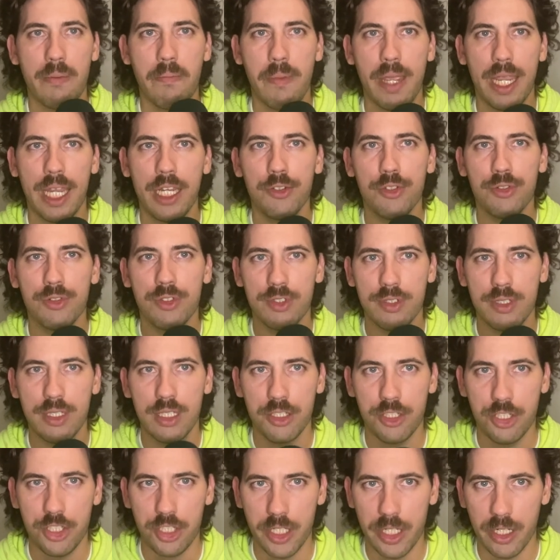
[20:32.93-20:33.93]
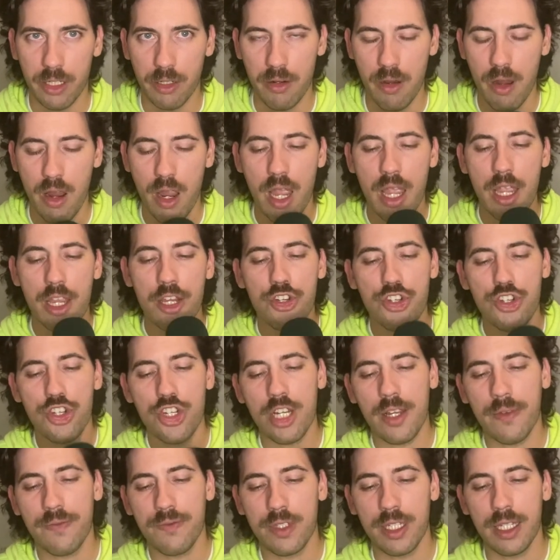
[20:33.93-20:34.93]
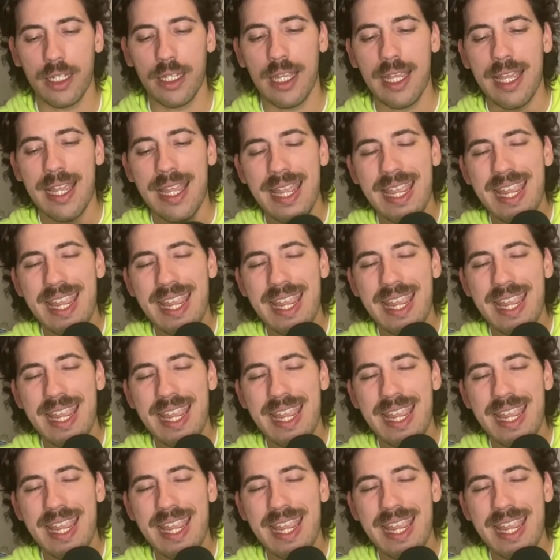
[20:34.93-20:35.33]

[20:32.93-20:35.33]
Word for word: majors this year shifted